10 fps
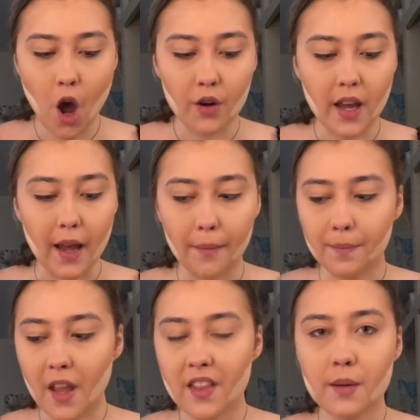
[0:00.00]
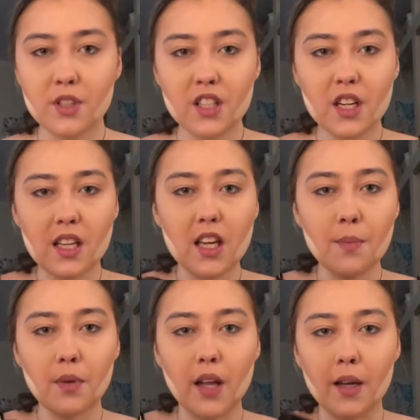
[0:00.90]
Okay, and then I'm just gonna
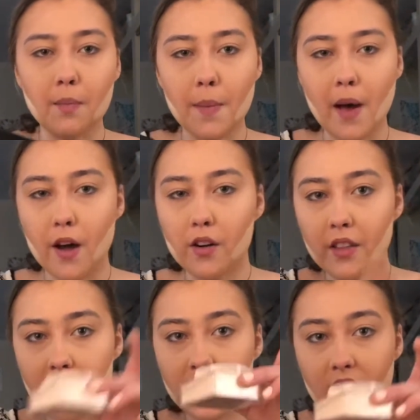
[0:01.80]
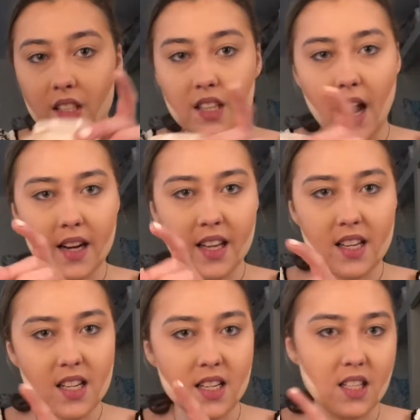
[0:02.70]
keep like my powder thing to the side in
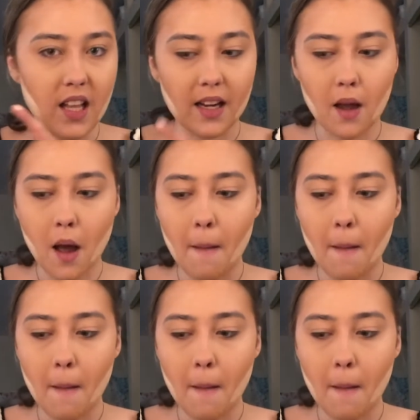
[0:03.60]
case I need to like